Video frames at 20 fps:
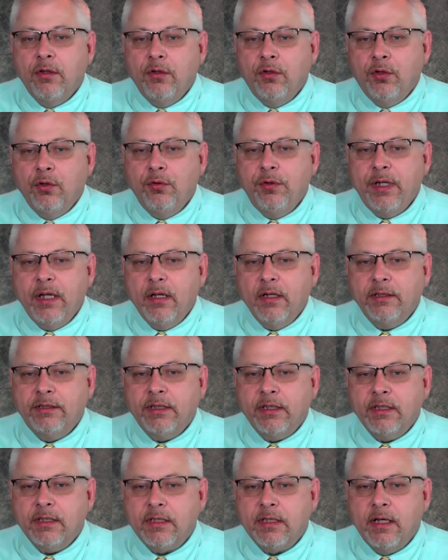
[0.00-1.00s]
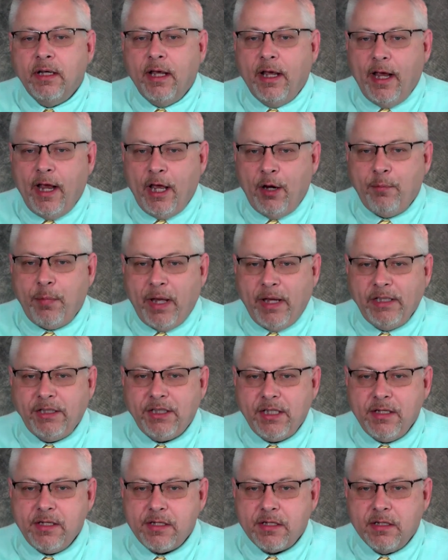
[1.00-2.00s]
due diligence and
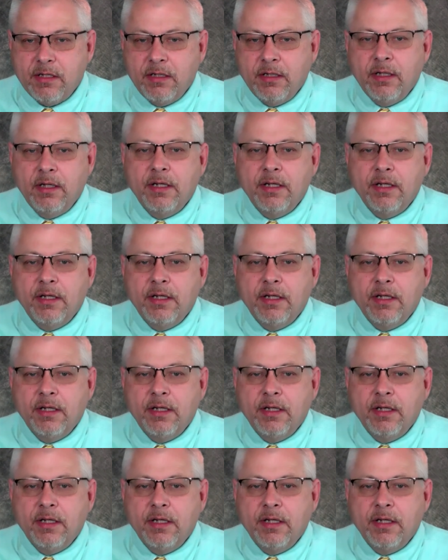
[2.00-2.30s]
patience